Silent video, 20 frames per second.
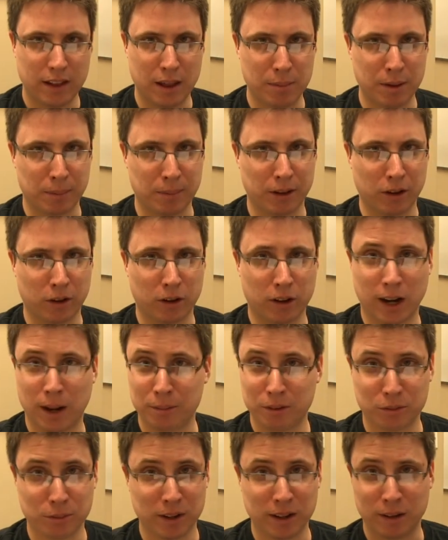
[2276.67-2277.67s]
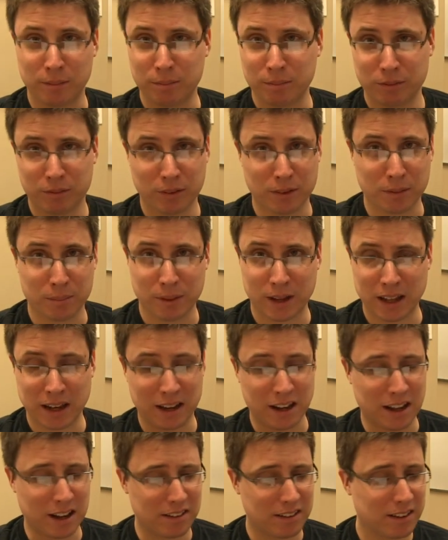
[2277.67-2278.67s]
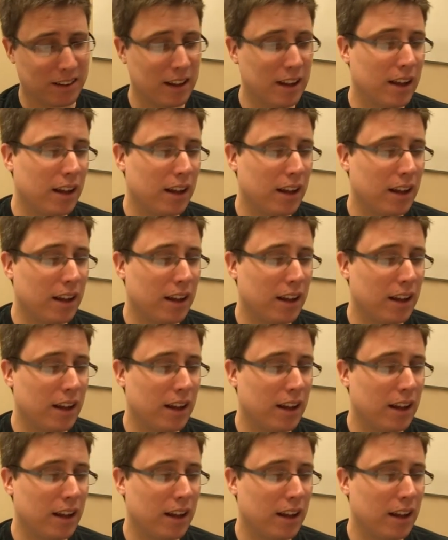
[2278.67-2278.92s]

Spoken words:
make me look good. I'm just reading them from the beginning and end.